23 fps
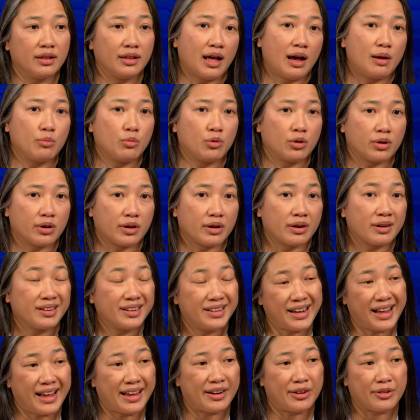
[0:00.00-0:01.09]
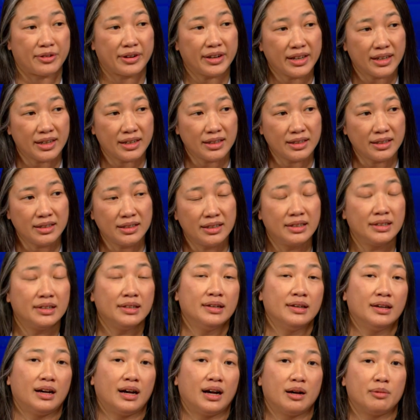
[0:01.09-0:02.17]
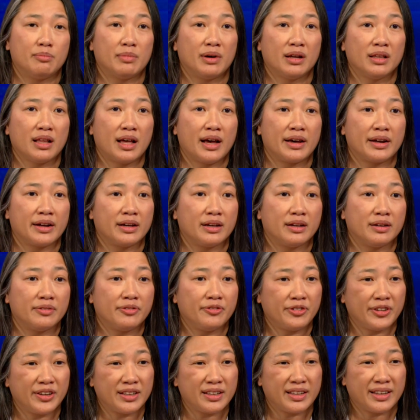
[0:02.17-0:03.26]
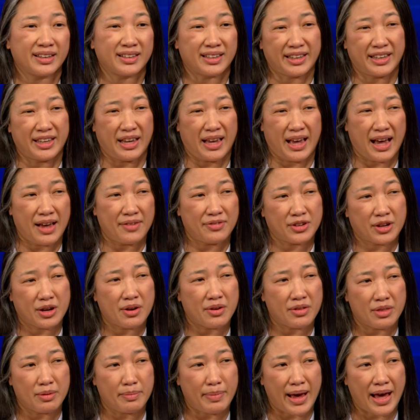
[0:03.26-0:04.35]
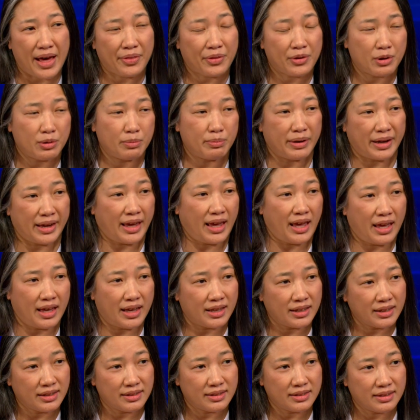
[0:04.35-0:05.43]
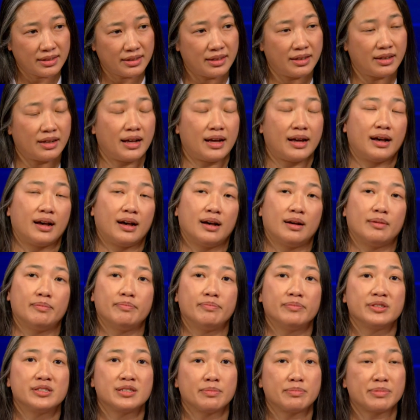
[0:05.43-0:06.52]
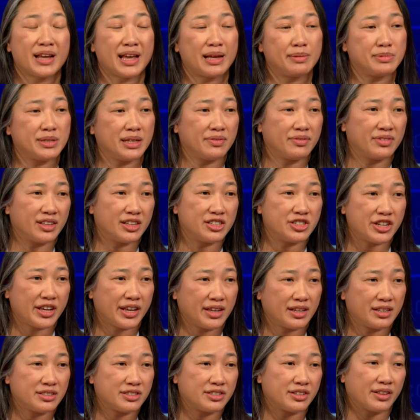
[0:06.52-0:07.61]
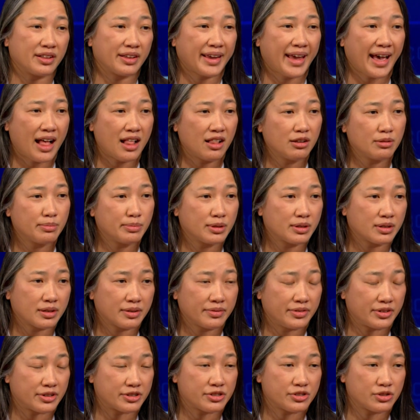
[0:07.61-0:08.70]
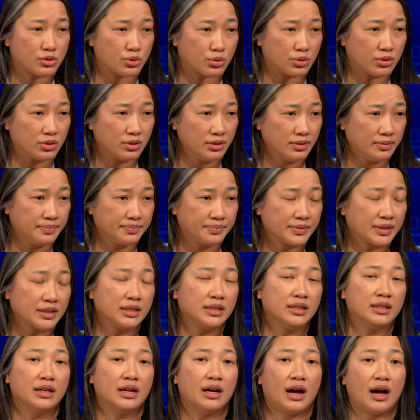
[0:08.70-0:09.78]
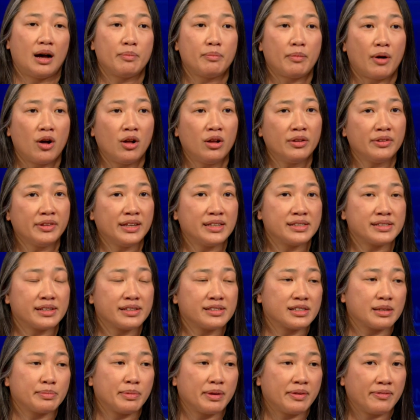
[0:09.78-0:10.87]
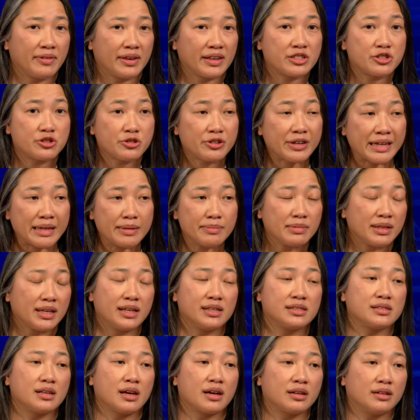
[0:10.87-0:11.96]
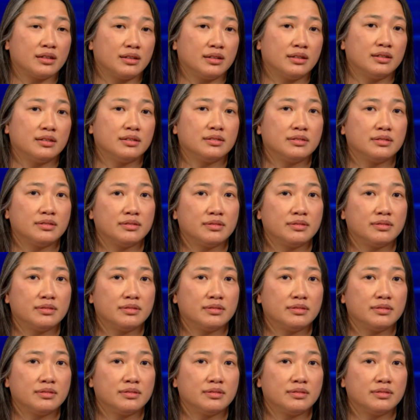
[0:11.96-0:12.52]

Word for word: a lot more diarrhea, um, a lot of feeling like you have to go to the bathroom but can't, um, sometimes even the change in the caliber of your stool. Um, all of these things can be extremely subtle